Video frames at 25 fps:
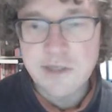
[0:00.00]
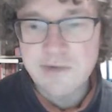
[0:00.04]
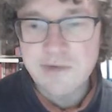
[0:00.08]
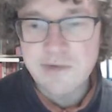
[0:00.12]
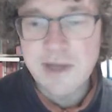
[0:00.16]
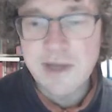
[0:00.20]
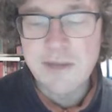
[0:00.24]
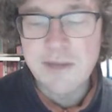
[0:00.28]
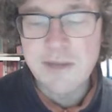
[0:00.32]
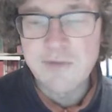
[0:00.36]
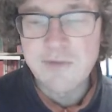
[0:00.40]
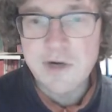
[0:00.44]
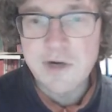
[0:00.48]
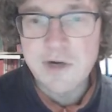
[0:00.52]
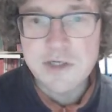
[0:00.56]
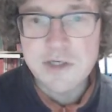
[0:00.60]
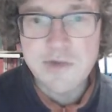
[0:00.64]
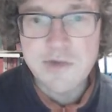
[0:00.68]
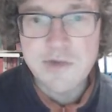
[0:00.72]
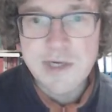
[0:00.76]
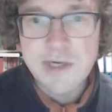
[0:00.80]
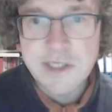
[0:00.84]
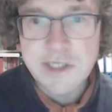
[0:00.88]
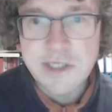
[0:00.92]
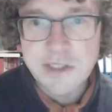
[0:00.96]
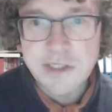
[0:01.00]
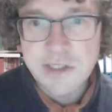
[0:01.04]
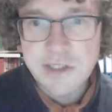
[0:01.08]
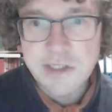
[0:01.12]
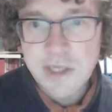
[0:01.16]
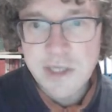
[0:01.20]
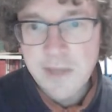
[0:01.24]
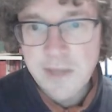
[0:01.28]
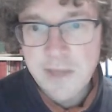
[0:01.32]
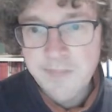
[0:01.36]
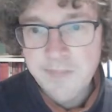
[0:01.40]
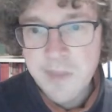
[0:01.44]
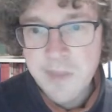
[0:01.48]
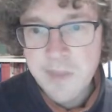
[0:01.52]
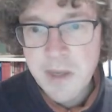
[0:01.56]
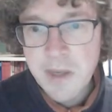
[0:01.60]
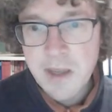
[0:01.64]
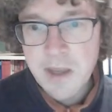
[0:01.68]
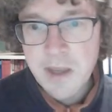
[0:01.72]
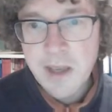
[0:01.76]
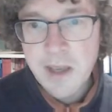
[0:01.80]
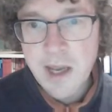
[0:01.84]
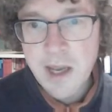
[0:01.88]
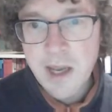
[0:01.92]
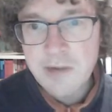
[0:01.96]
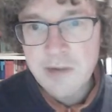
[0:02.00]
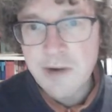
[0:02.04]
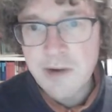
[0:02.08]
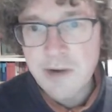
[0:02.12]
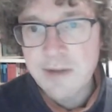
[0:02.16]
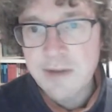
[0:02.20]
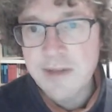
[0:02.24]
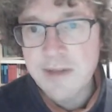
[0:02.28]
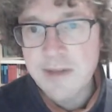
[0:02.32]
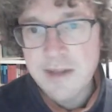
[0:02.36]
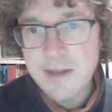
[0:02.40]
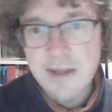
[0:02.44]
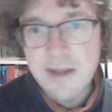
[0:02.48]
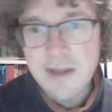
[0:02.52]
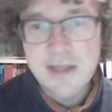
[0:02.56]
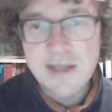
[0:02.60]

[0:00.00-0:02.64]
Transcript: random fluctuations around that.